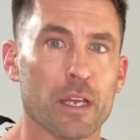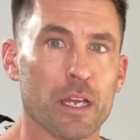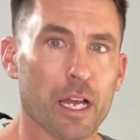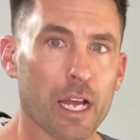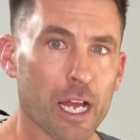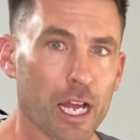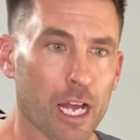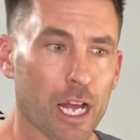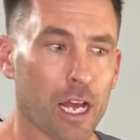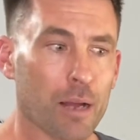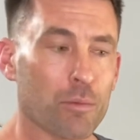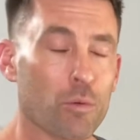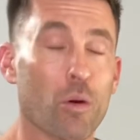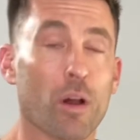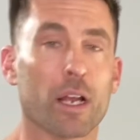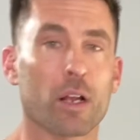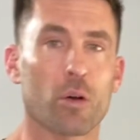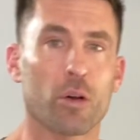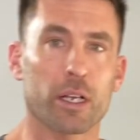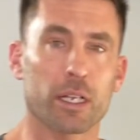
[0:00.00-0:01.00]
um,
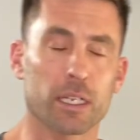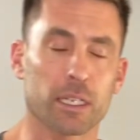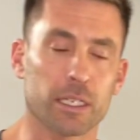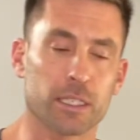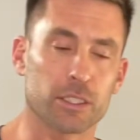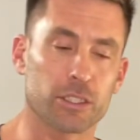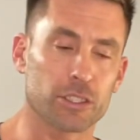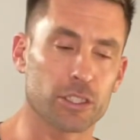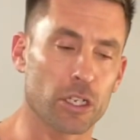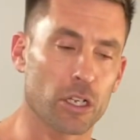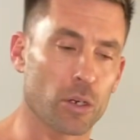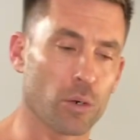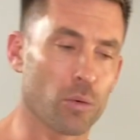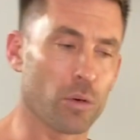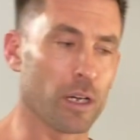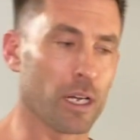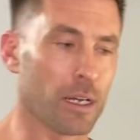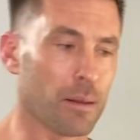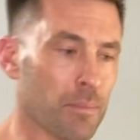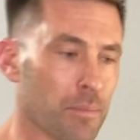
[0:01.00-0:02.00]
quite quickly. So,
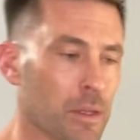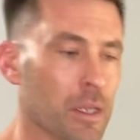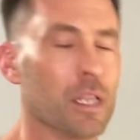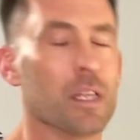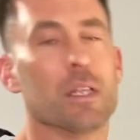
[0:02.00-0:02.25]
um,